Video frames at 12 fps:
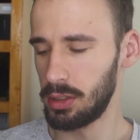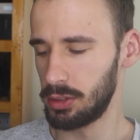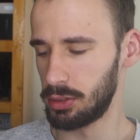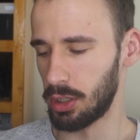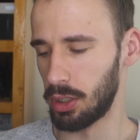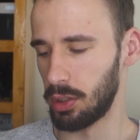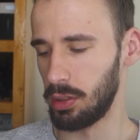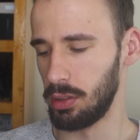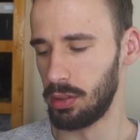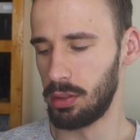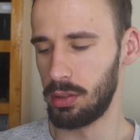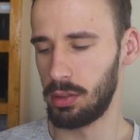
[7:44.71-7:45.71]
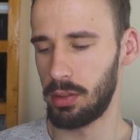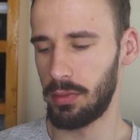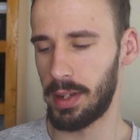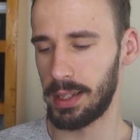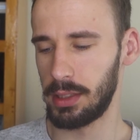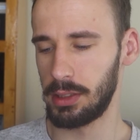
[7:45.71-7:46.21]
So
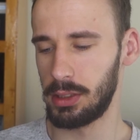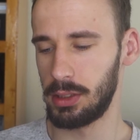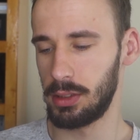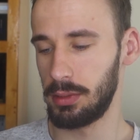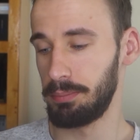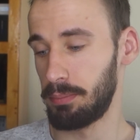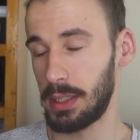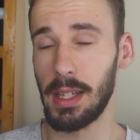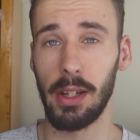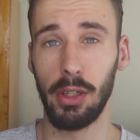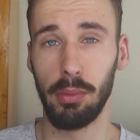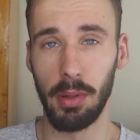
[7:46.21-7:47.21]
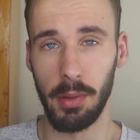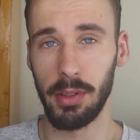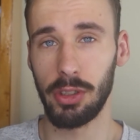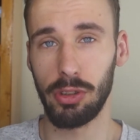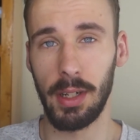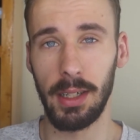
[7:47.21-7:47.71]
that's how you pretty
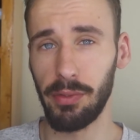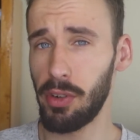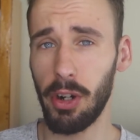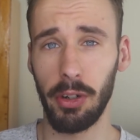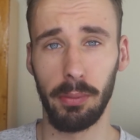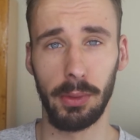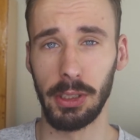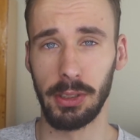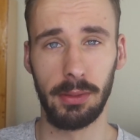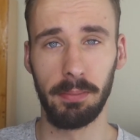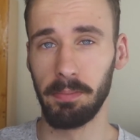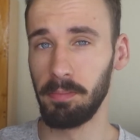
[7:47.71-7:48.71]
much drain your phone. Just